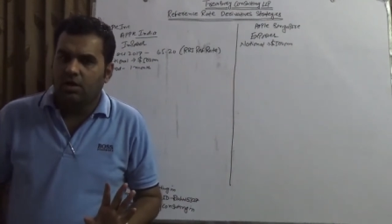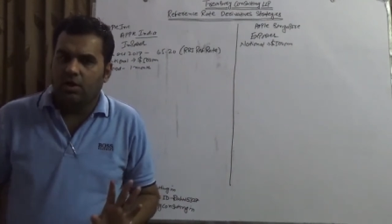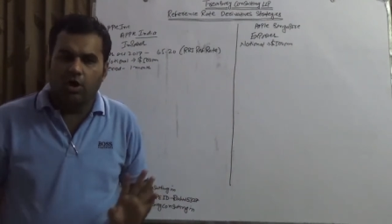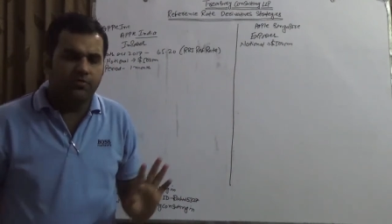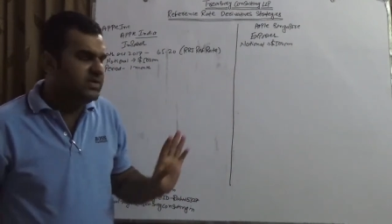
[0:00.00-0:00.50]

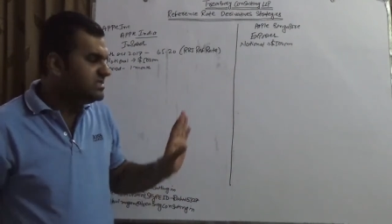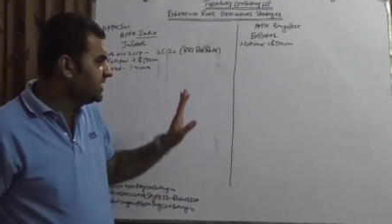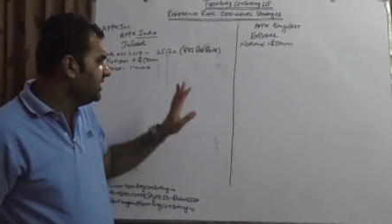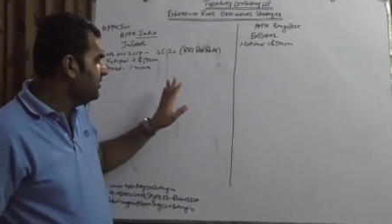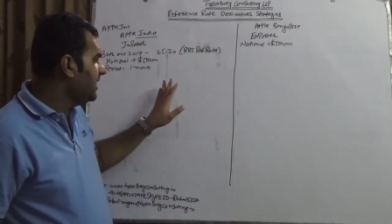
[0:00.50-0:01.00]
or one
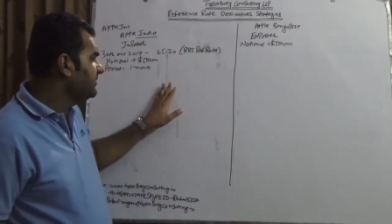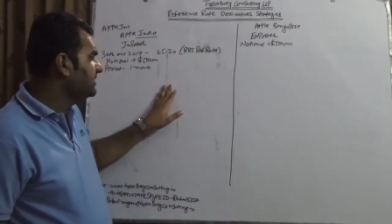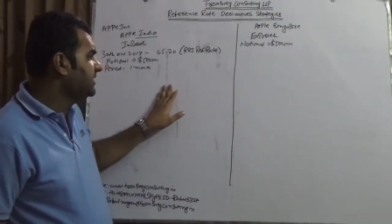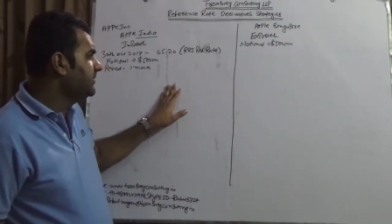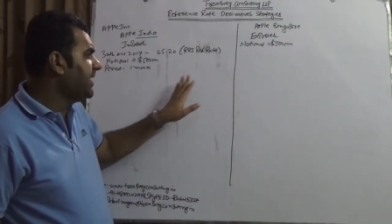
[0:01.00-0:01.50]
side you have
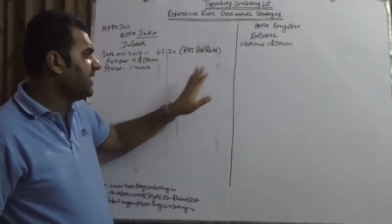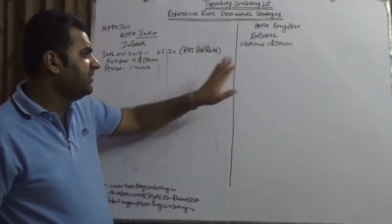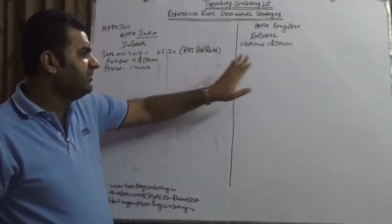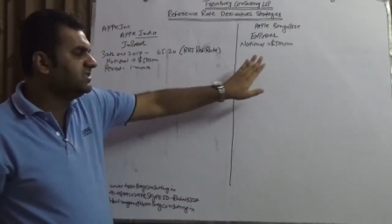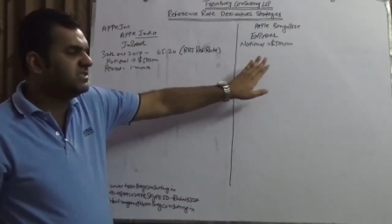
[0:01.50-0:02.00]
Citibank
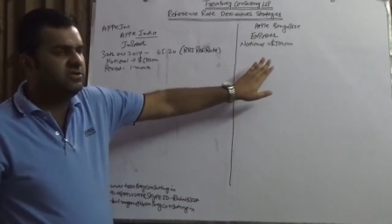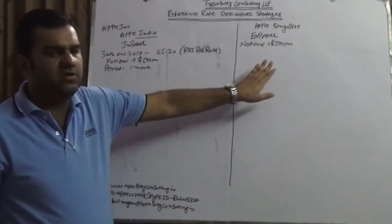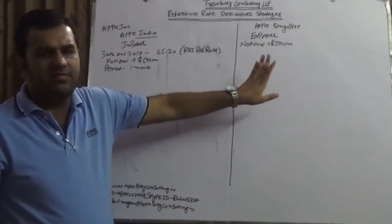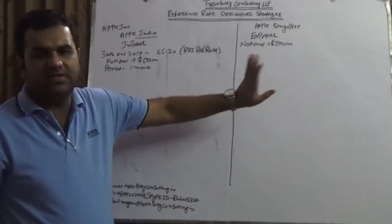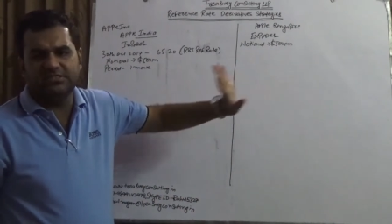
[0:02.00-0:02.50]
and one side
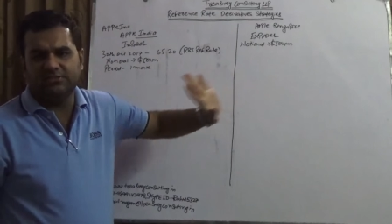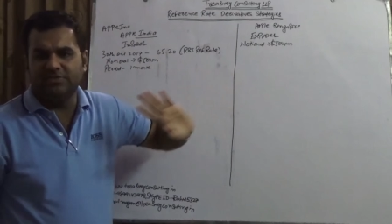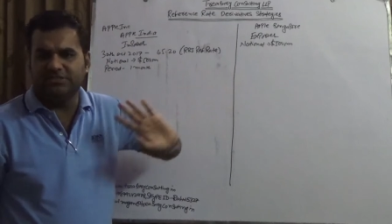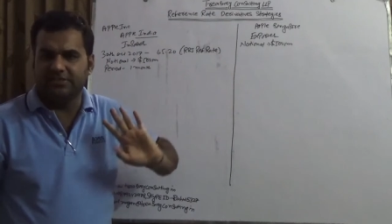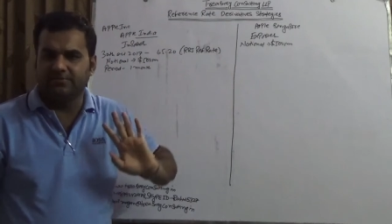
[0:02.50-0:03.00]
you have
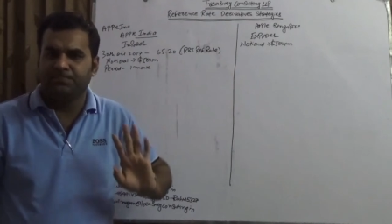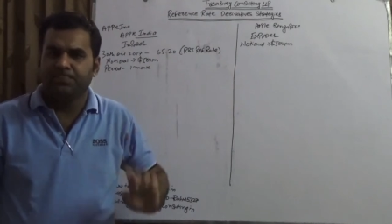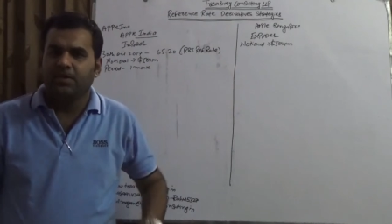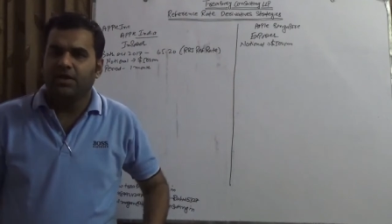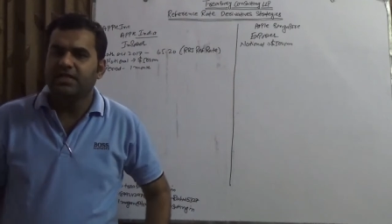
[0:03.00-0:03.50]
HSBC.
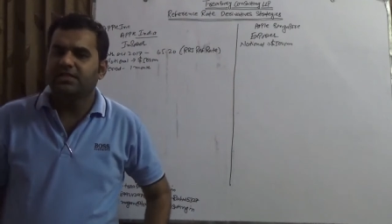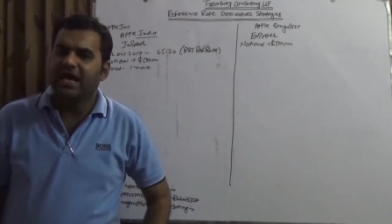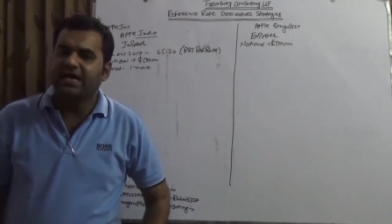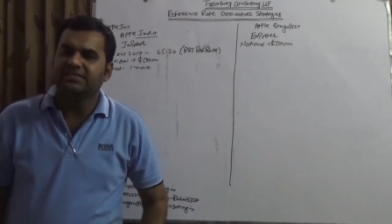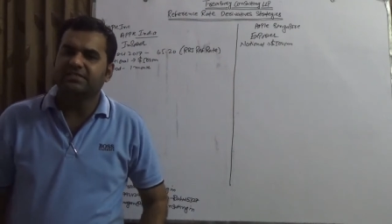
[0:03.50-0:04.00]
In
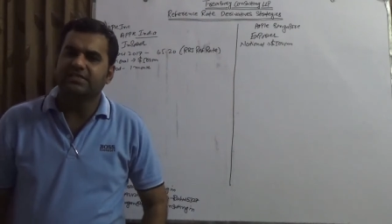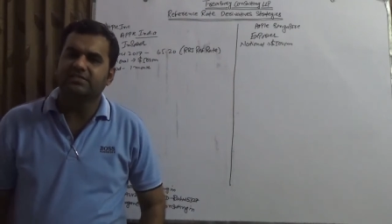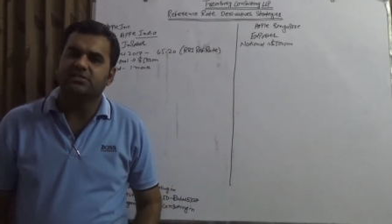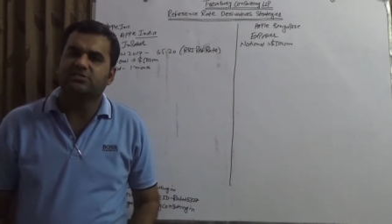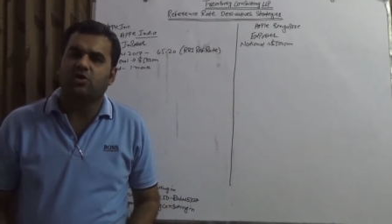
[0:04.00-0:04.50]
that
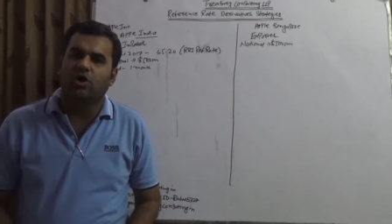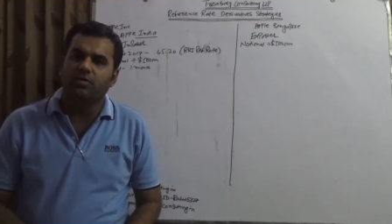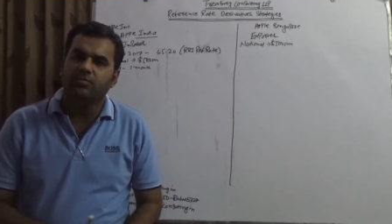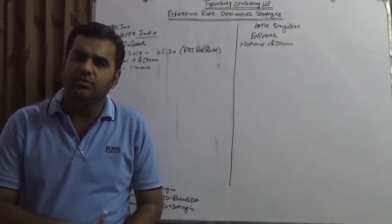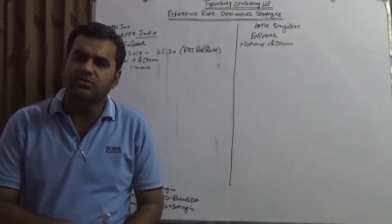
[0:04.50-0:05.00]
sense, it's
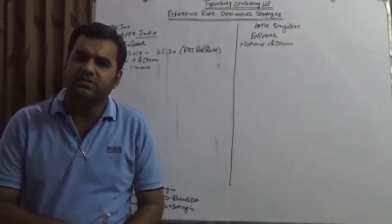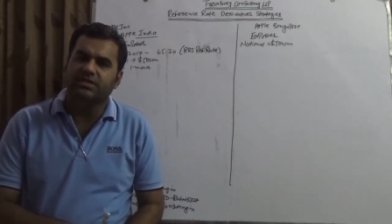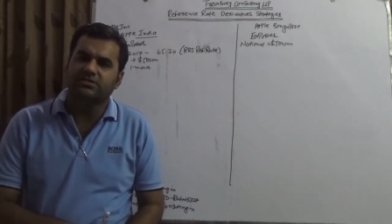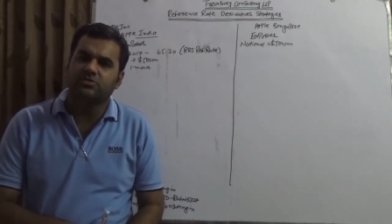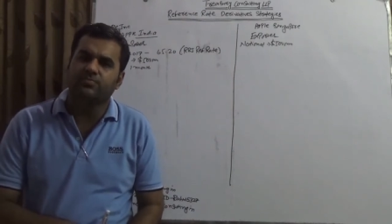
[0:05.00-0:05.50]
almost
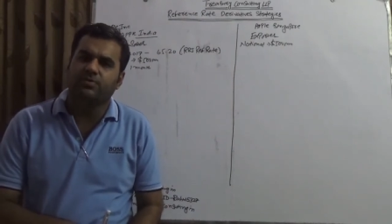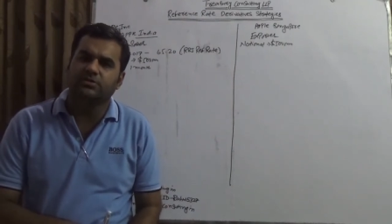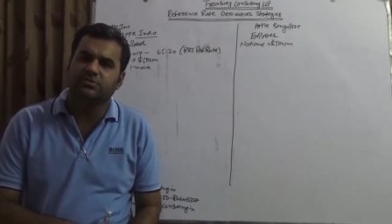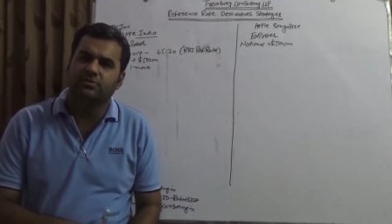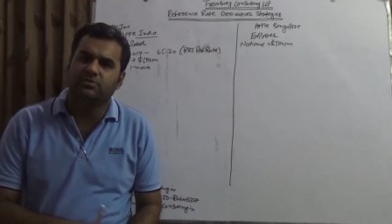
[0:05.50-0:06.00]
next to
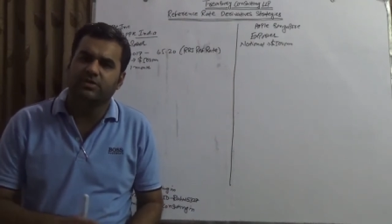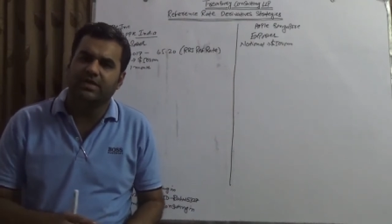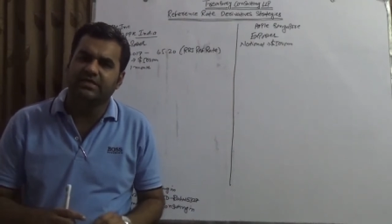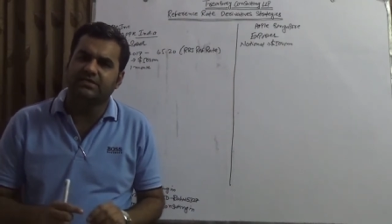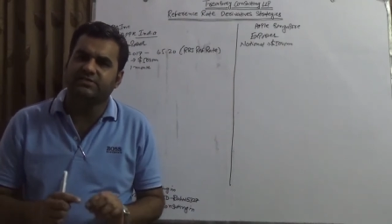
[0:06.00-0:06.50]
impossible to
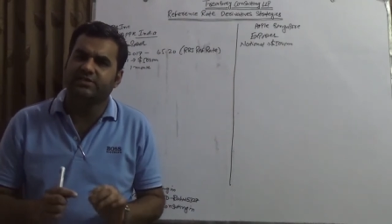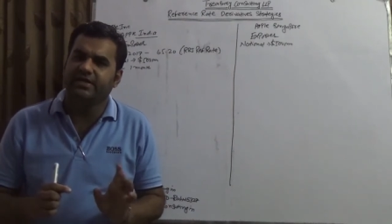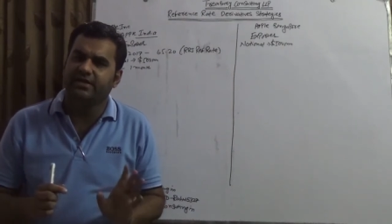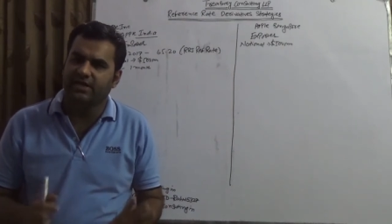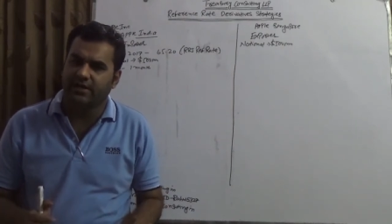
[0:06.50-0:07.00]
get this
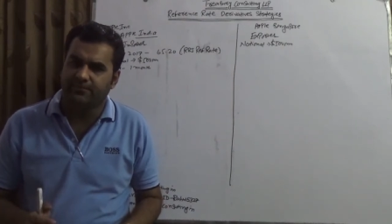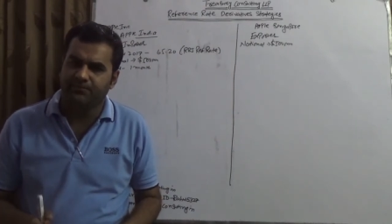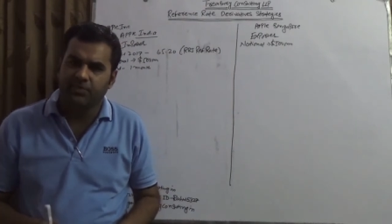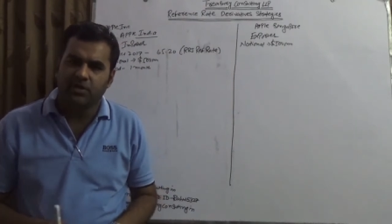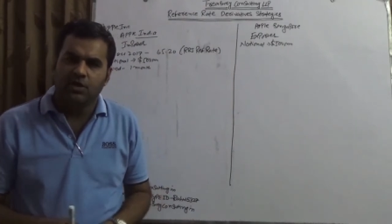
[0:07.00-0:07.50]
trade done.
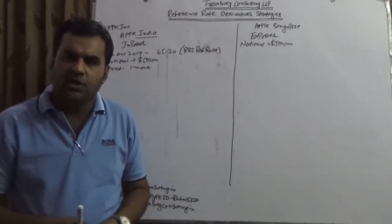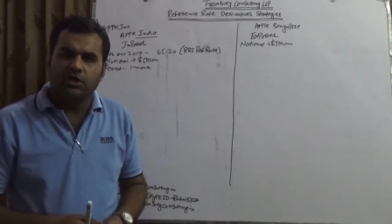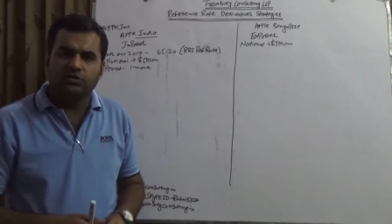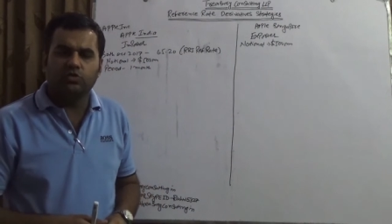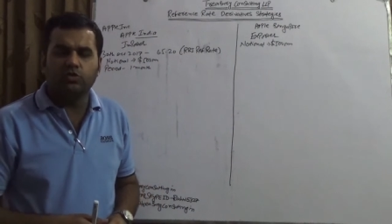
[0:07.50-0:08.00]

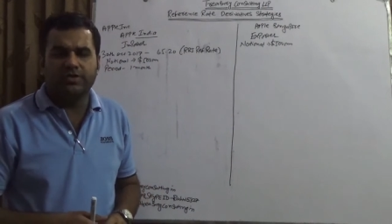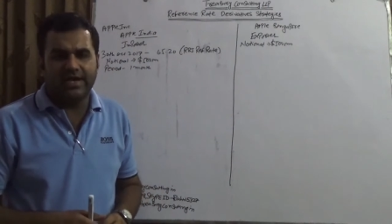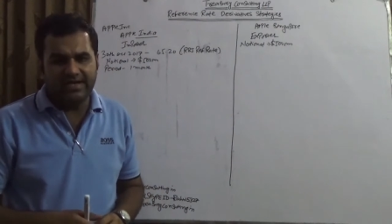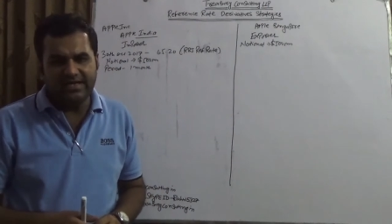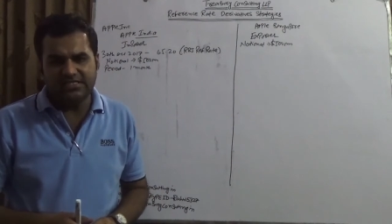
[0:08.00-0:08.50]
To
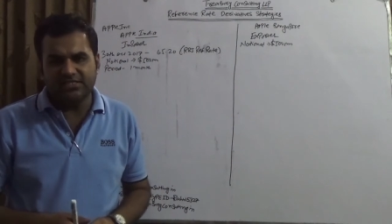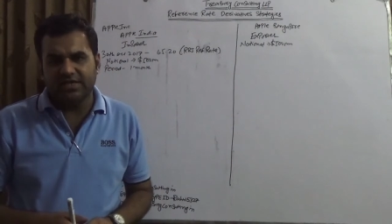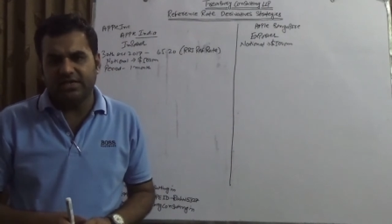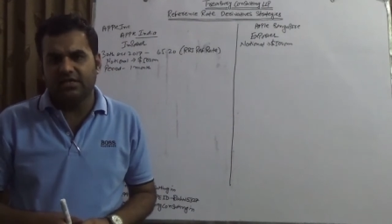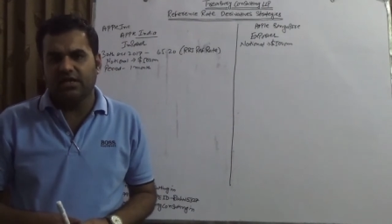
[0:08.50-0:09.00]
get this
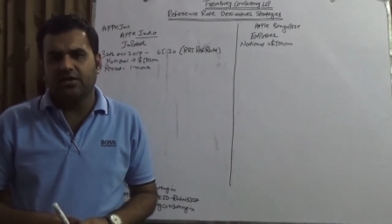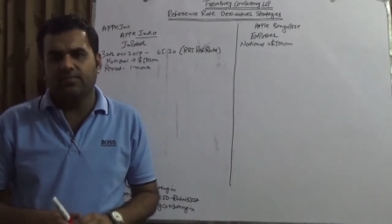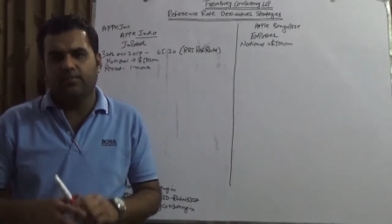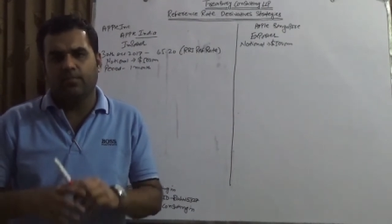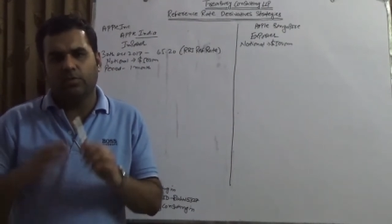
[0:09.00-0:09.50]
trade
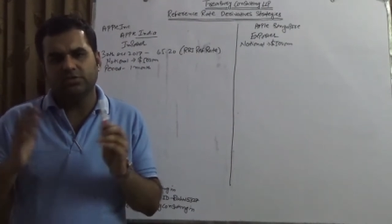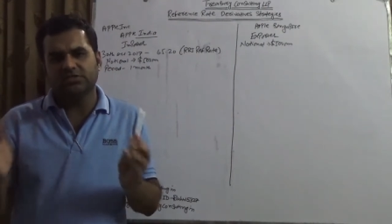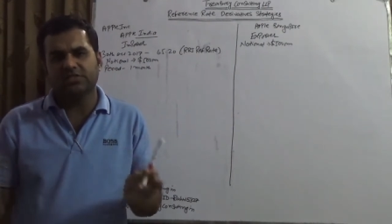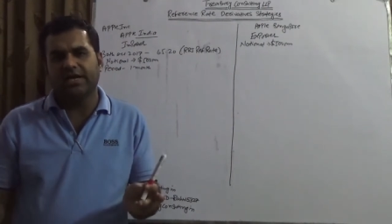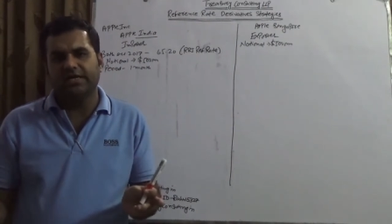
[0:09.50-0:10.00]
done, both
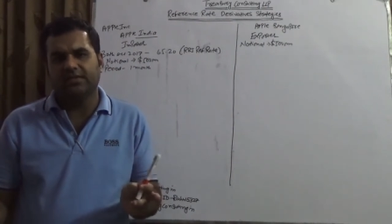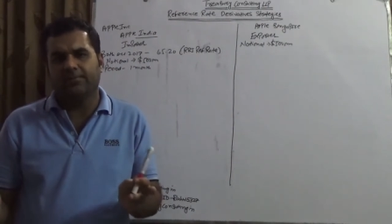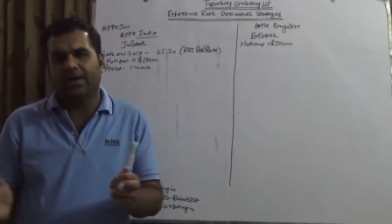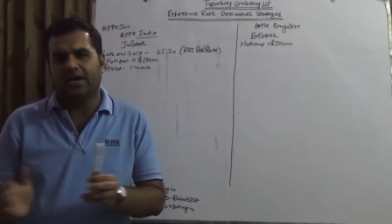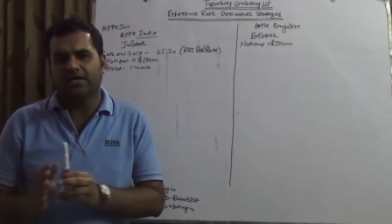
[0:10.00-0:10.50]
sides
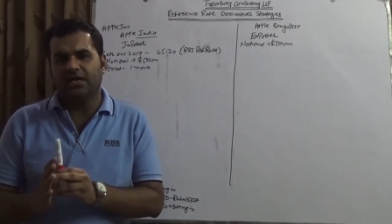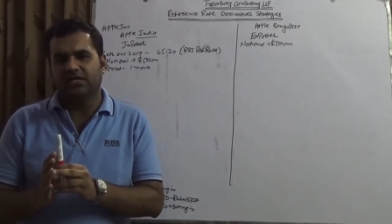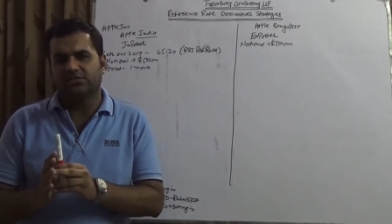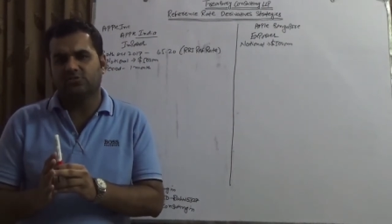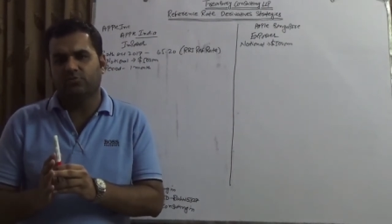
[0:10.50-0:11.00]
the party
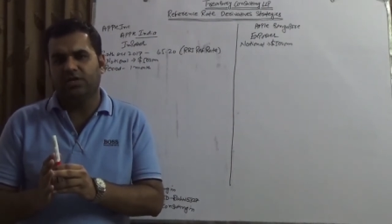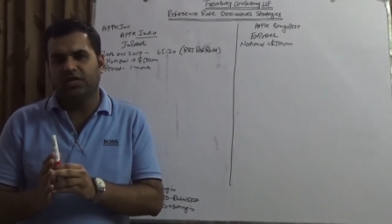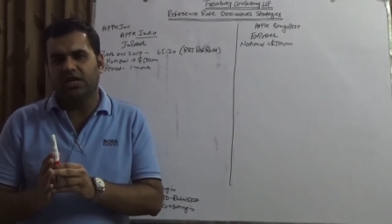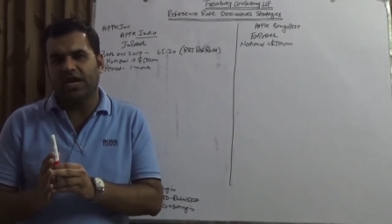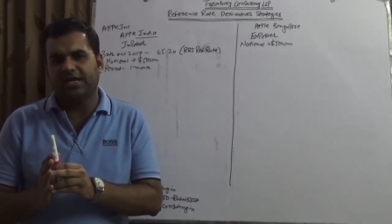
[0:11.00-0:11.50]
has to
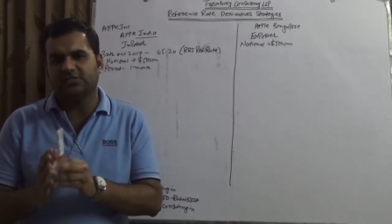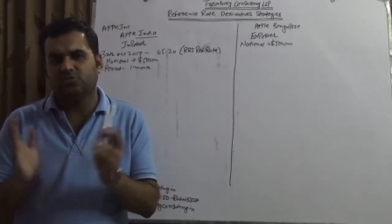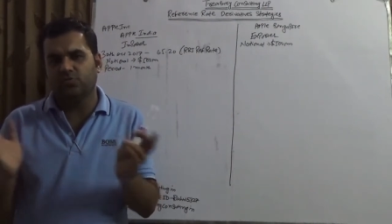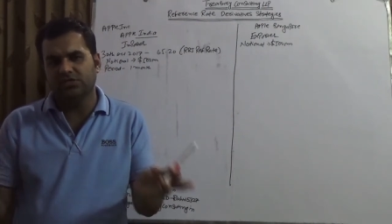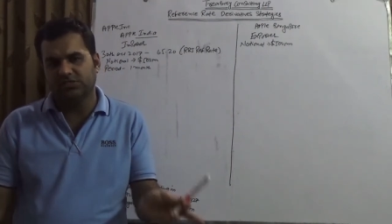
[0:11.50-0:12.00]
be has
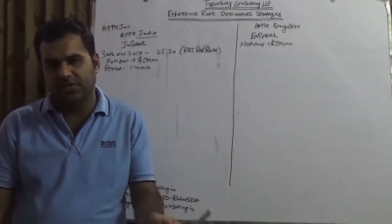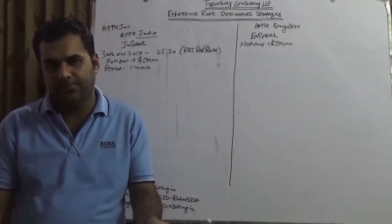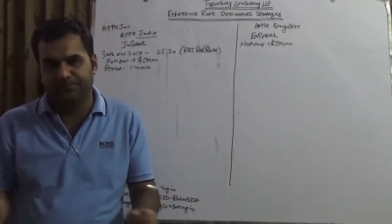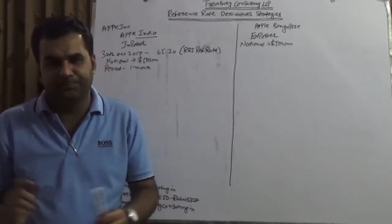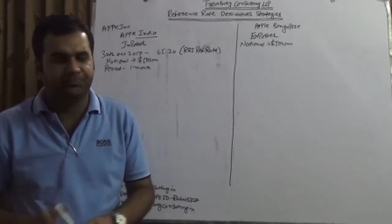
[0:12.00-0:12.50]
to be same.